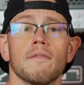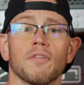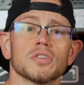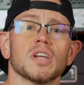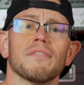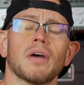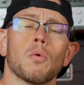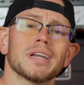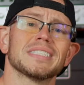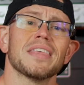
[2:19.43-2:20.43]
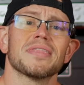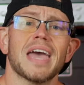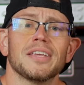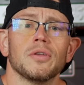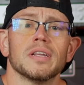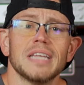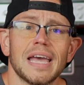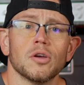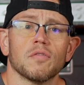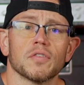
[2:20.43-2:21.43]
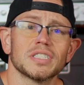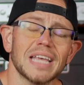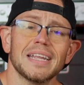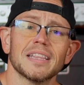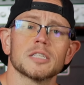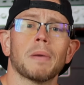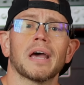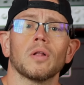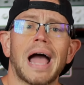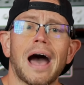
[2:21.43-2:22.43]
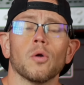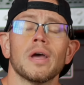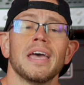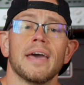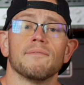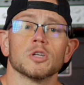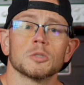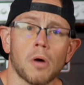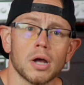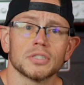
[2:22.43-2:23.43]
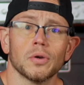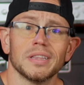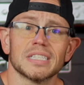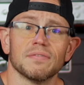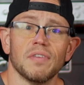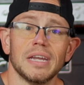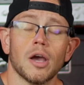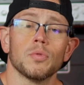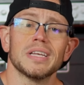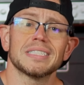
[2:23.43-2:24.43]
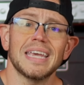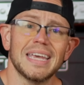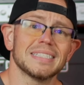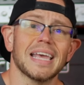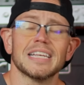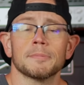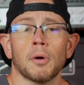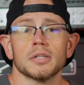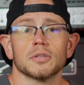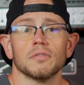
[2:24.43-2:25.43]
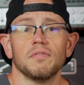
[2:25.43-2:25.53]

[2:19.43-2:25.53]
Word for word: First off, I wanna say thank you to Daniel for sending this pedal out and for sponsoring this video. This is a sponsored